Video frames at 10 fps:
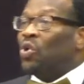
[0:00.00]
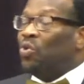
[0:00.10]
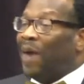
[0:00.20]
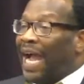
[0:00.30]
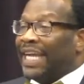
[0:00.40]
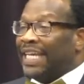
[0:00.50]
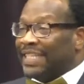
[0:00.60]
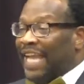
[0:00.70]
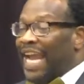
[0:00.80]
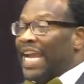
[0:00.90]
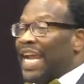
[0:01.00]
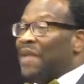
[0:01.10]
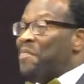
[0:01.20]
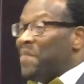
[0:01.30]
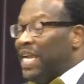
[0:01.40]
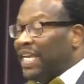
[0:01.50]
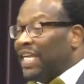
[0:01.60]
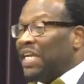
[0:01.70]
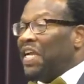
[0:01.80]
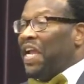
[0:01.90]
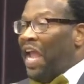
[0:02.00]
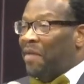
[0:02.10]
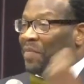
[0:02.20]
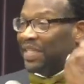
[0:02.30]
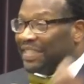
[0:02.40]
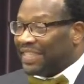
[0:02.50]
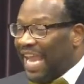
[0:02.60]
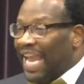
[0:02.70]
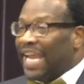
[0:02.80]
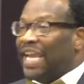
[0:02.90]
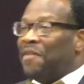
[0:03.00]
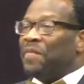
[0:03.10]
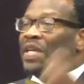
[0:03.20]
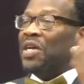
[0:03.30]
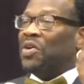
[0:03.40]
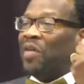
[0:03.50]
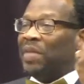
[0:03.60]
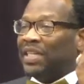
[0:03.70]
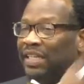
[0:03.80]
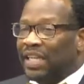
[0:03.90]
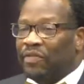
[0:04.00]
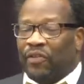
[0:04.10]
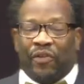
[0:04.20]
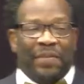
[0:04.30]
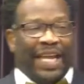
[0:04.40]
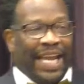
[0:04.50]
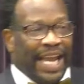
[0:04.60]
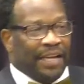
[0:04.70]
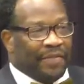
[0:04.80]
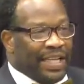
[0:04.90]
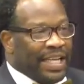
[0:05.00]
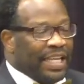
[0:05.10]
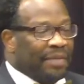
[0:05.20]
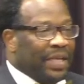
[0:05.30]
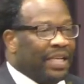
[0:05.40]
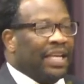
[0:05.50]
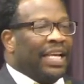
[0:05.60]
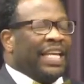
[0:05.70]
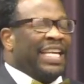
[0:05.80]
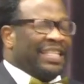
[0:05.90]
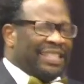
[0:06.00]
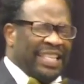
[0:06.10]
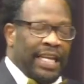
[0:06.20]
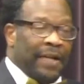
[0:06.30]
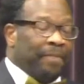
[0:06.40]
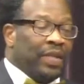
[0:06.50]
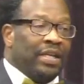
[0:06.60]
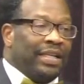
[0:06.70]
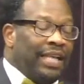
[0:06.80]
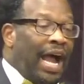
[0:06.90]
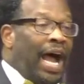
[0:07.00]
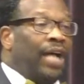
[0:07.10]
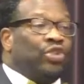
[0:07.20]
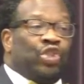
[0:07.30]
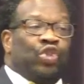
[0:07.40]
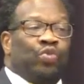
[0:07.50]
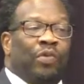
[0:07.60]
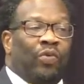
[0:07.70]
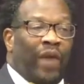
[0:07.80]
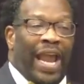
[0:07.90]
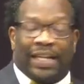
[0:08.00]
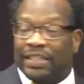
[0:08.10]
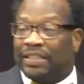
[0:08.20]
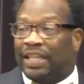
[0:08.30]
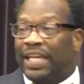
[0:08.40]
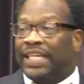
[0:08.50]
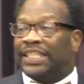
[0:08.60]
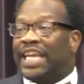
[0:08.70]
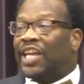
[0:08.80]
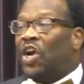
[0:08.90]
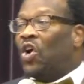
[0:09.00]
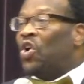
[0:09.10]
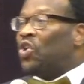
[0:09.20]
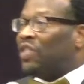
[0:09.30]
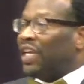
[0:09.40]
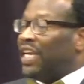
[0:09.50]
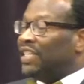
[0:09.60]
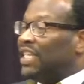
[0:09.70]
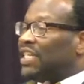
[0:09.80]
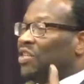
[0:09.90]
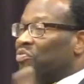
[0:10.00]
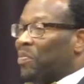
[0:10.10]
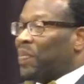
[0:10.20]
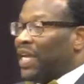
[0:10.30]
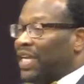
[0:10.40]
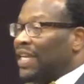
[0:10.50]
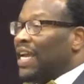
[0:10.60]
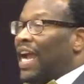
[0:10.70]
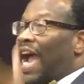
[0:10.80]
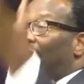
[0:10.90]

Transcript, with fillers: who by his hand many have been saved, who have been delivered from the hand of the enemy. He has seen God do miraculous things. He had heard things he couldn't repeat